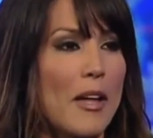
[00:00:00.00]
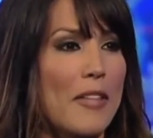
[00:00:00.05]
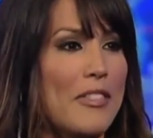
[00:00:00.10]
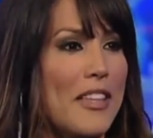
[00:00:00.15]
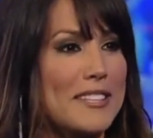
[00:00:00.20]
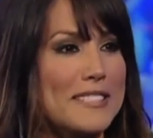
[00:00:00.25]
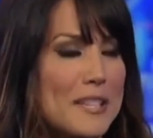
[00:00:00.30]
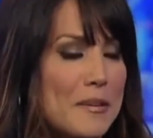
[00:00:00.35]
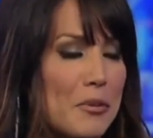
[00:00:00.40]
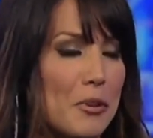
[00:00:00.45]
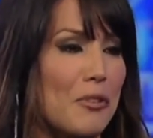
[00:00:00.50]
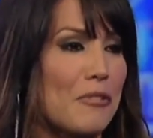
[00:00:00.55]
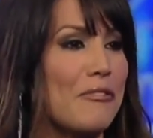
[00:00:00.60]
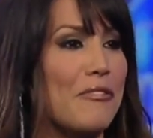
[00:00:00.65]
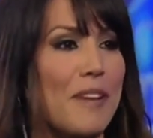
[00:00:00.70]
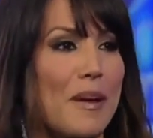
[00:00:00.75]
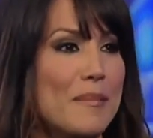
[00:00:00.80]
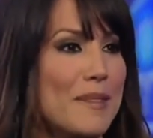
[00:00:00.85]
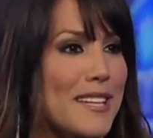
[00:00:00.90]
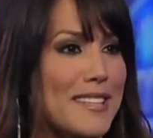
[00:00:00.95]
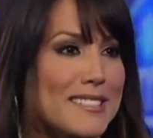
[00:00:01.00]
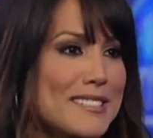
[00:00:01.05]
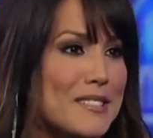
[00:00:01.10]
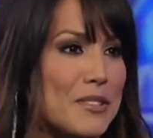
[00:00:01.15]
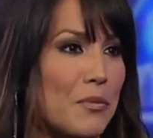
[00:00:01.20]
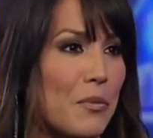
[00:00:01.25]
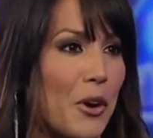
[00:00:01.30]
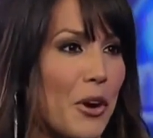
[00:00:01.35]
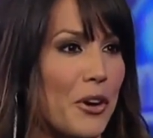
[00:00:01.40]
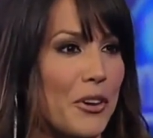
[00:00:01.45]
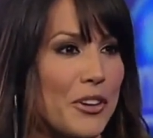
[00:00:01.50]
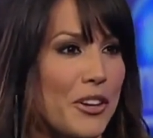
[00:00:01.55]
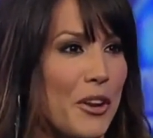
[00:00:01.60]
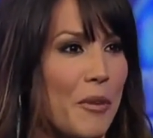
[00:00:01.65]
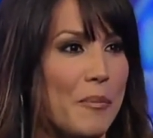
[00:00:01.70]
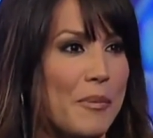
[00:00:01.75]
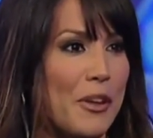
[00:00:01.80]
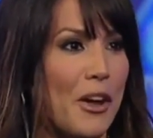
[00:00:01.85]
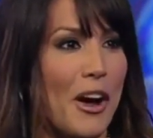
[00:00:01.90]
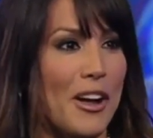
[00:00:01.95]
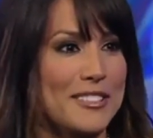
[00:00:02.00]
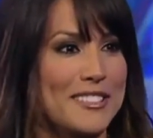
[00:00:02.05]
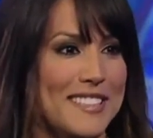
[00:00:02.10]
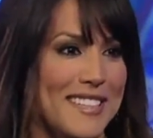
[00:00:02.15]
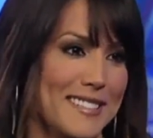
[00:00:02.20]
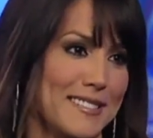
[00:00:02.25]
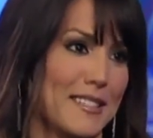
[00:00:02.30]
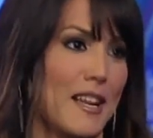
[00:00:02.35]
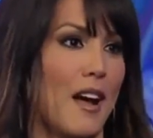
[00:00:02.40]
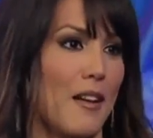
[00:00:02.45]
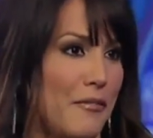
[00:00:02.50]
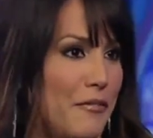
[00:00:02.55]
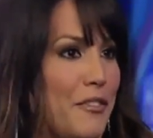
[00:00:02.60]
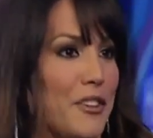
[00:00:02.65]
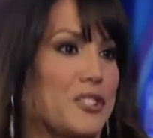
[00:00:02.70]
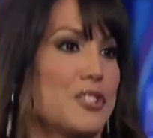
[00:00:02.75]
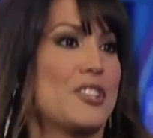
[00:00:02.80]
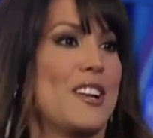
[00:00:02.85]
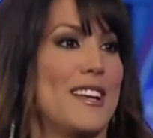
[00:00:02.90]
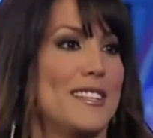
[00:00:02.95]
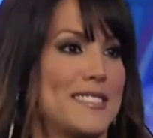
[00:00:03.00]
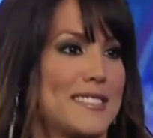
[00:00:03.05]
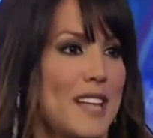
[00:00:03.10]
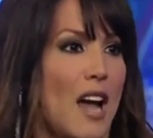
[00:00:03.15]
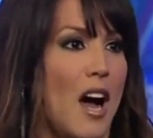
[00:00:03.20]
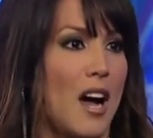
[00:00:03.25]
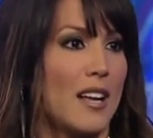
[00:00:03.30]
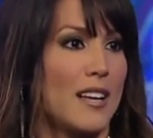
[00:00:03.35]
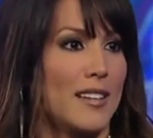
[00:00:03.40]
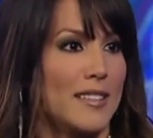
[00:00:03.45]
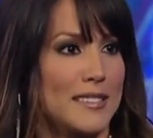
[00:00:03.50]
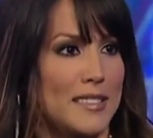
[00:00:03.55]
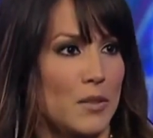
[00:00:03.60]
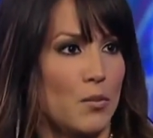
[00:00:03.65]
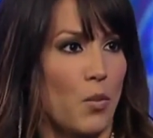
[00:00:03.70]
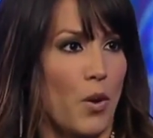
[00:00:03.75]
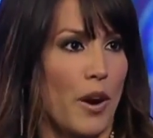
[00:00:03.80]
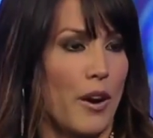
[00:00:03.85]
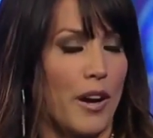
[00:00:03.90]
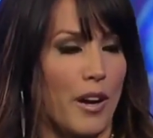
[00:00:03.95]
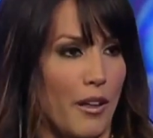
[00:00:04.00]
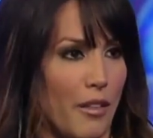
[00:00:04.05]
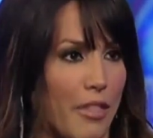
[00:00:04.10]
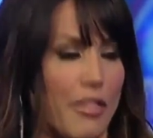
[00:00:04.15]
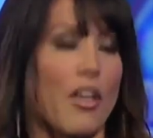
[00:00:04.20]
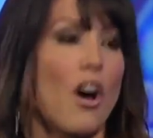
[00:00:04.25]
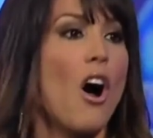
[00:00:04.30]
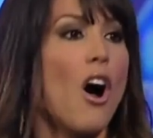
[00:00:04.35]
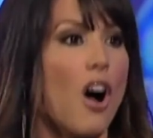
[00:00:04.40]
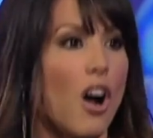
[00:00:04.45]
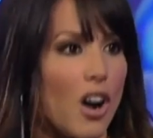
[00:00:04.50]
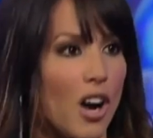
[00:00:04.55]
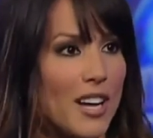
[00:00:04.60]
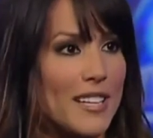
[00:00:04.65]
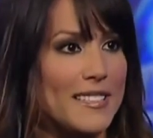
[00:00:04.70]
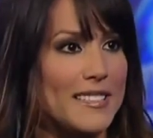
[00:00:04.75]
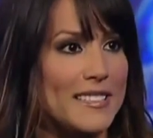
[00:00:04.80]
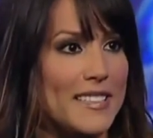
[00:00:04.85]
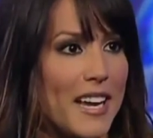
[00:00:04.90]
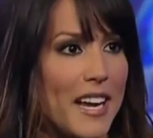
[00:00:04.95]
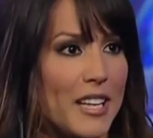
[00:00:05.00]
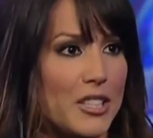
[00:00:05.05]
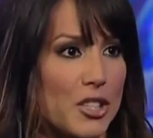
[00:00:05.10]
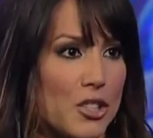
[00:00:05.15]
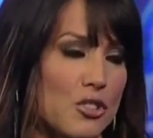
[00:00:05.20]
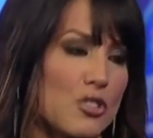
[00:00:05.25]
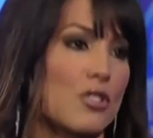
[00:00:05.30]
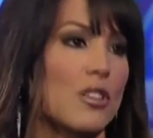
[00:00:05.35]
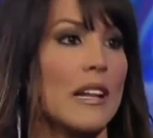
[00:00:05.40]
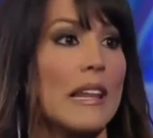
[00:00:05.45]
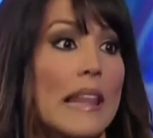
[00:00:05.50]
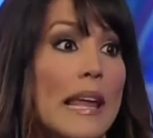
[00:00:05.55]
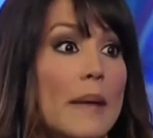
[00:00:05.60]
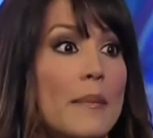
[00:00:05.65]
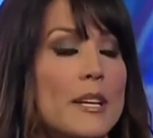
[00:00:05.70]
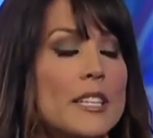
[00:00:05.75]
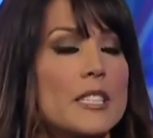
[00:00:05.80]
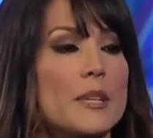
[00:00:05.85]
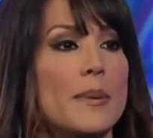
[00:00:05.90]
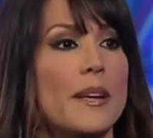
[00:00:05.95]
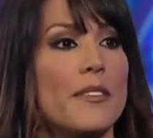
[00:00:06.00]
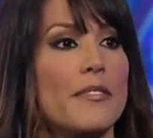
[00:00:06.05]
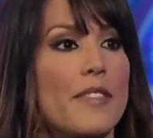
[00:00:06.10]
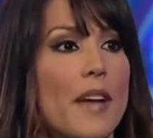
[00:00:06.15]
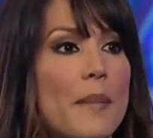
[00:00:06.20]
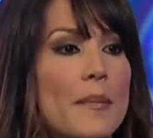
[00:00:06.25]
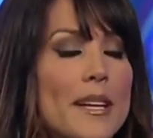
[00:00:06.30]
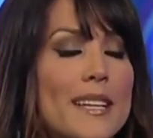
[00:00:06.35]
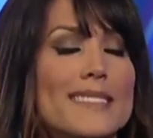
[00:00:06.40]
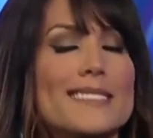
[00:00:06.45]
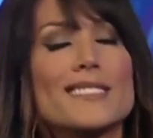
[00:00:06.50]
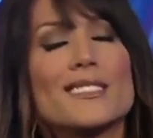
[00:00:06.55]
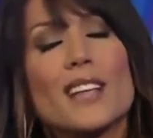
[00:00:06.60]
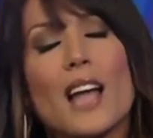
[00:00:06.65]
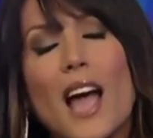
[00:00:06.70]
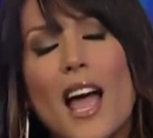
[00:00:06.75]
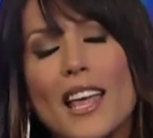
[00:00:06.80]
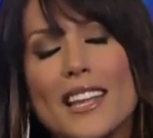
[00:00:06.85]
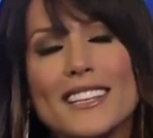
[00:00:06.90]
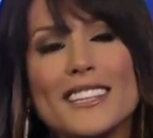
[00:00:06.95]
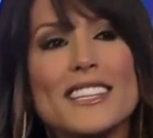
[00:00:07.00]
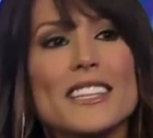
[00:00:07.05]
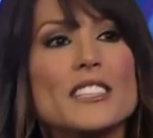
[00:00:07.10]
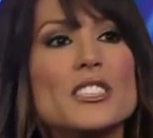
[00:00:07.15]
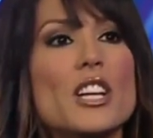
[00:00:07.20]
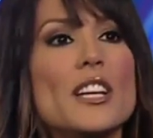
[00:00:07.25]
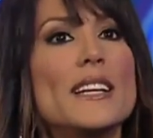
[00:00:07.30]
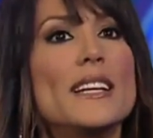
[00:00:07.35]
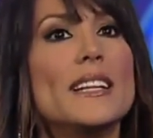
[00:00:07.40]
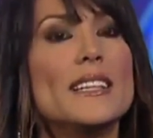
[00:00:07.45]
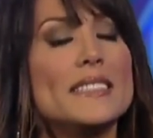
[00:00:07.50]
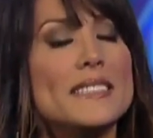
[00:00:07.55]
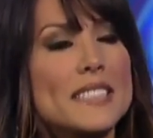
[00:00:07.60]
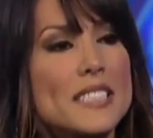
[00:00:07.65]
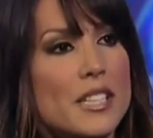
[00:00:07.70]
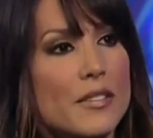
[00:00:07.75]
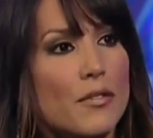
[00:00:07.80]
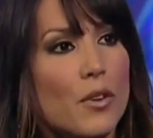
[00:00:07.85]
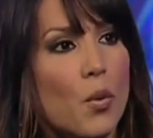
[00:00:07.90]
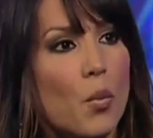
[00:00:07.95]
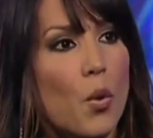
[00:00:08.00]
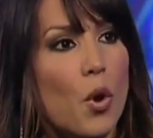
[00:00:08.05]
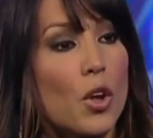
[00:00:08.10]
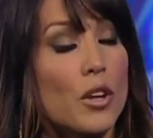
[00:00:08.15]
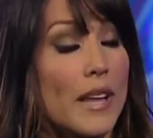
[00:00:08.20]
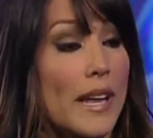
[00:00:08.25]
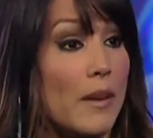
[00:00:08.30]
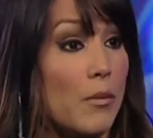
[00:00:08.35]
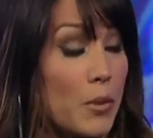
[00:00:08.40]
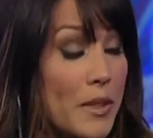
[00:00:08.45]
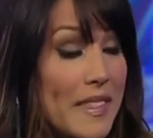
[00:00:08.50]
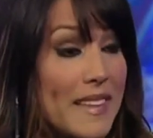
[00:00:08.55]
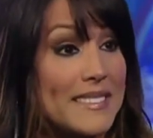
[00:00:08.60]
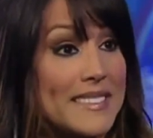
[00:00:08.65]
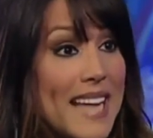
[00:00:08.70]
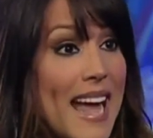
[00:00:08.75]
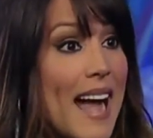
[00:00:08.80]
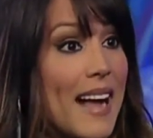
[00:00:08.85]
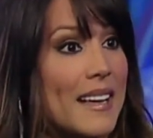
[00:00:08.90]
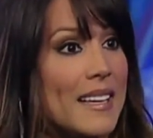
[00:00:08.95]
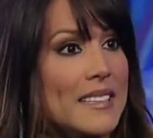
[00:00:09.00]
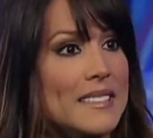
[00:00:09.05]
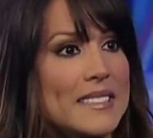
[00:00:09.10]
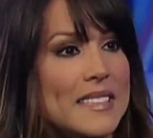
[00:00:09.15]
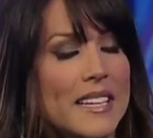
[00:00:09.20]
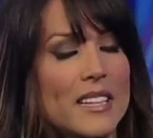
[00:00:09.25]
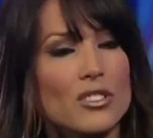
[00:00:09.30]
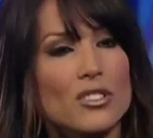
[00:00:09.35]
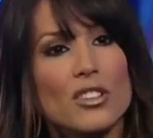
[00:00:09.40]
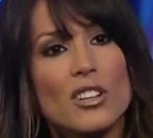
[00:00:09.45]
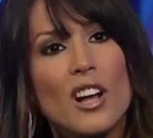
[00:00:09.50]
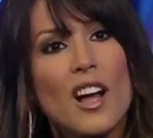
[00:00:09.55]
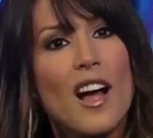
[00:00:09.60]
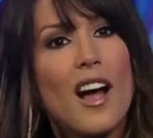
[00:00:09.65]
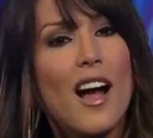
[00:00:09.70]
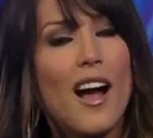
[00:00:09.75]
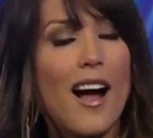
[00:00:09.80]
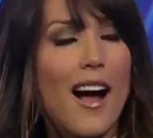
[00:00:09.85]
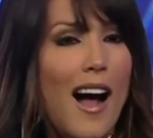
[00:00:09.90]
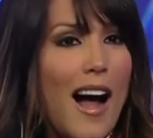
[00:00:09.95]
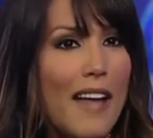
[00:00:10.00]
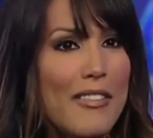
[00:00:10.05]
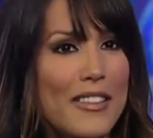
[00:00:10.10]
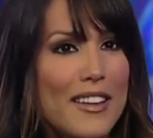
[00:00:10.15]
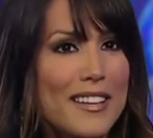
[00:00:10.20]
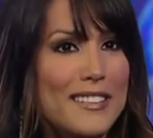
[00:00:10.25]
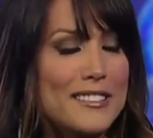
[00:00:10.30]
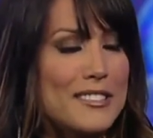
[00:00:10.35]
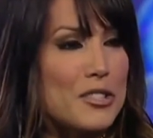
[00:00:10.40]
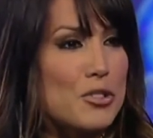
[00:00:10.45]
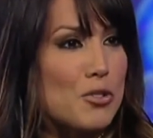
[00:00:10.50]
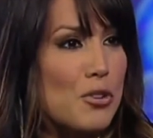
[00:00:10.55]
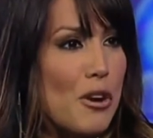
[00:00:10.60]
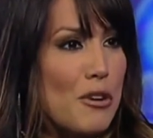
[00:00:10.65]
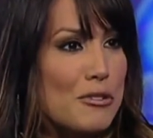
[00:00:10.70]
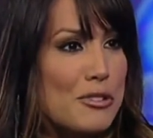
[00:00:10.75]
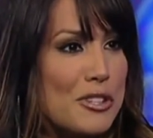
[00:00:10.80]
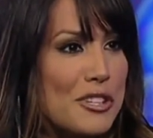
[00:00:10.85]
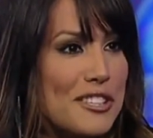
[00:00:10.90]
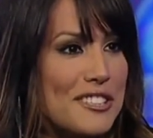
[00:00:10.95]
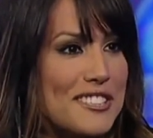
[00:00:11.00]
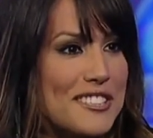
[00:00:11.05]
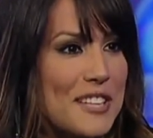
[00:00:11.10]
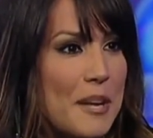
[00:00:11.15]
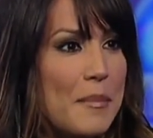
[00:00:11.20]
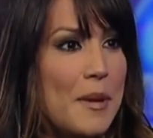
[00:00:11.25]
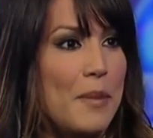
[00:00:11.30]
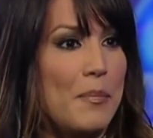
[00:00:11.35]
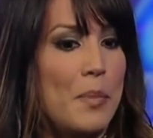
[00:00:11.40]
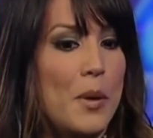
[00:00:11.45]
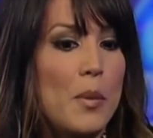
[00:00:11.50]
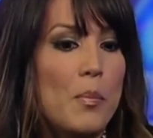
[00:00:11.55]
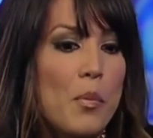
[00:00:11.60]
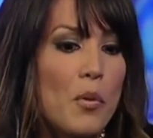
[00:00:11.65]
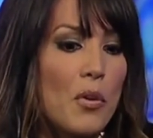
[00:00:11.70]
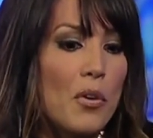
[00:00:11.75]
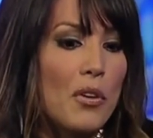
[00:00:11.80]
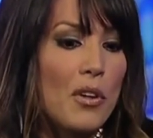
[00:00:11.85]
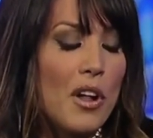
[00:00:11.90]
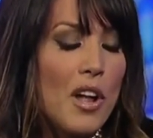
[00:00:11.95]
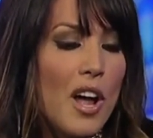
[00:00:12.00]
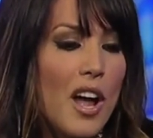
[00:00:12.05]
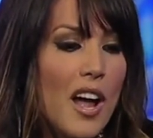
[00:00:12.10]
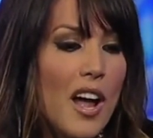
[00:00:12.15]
that typical feminist where, you know, Beyonce's got fishnet stockings and wearing a thong on stage and claiming to be a feminist. It is a different world. Like with this hacking scandal, I think it's atrocious. I mean, people...